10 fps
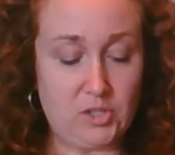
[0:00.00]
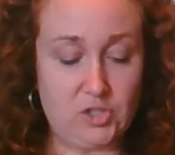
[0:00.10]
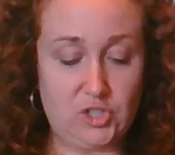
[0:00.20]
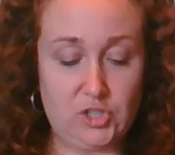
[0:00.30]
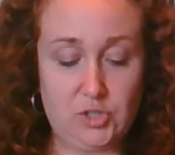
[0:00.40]

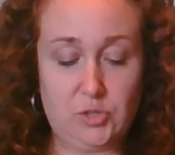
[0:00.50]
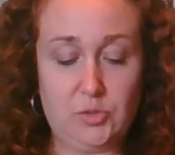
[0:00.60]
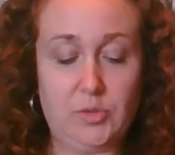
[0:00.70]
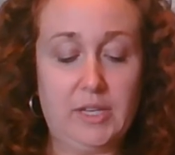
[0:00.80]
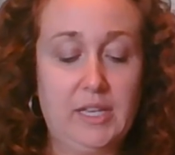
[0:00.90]

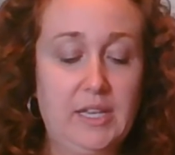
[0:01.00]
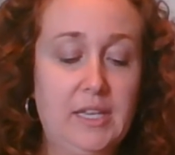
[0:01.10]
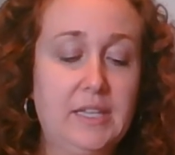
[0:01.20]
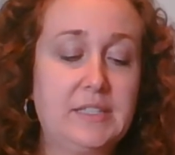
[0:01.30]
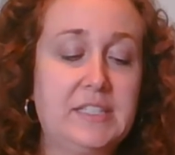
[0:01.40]
to
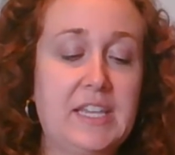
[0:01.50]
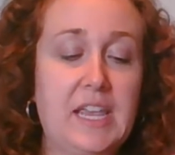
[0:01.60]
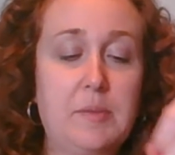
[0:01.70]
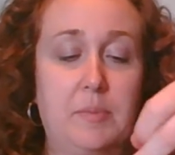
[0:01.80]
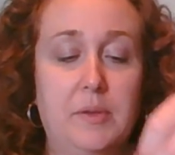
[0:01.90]

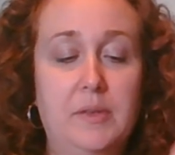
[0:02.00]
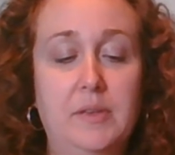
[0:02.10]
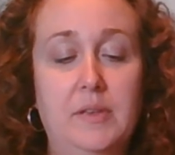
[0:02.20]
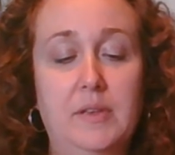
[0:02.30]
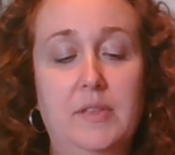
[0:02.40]
tape
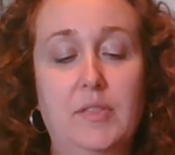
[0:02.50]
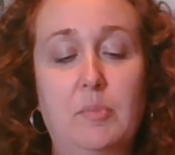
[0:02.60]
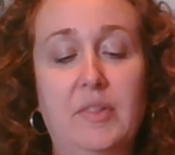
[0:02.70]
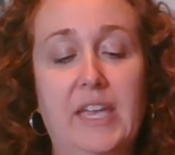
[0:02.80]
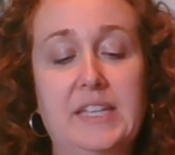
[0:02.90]
the
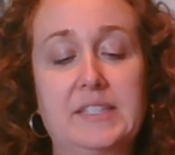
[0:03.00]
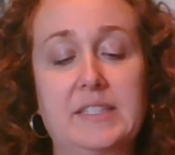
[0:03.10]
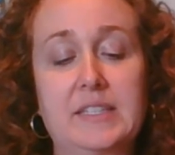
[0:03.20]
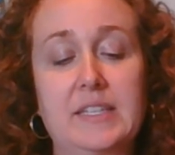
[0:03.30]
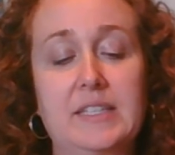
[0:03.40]

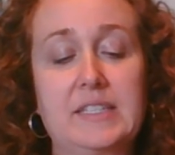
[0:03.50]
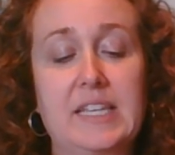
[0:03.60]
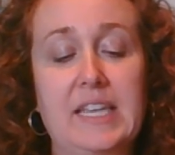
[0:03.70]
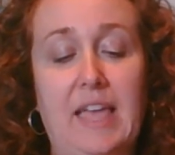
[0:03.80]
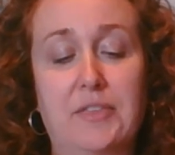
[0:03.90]
plates
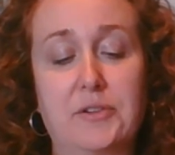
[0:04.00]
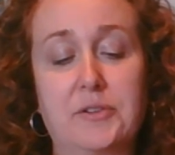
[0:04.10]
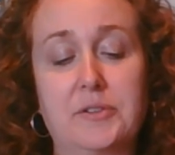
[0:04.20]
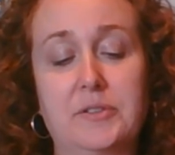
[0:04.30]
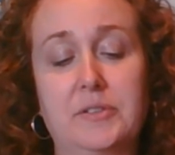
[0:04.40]
together.
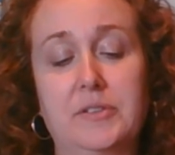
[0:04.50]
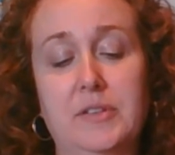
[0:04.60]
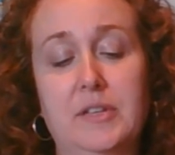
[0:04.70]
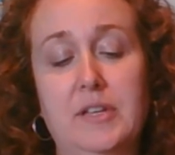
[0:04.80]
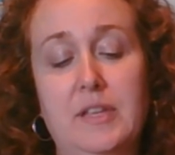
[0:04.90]

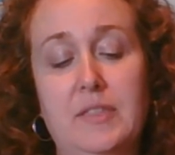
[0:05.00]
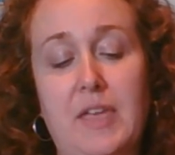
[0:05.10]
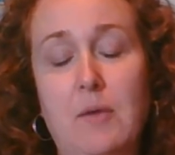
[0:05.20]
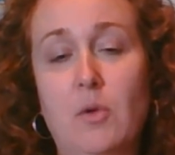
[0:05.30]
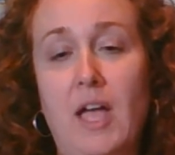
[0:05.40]
That will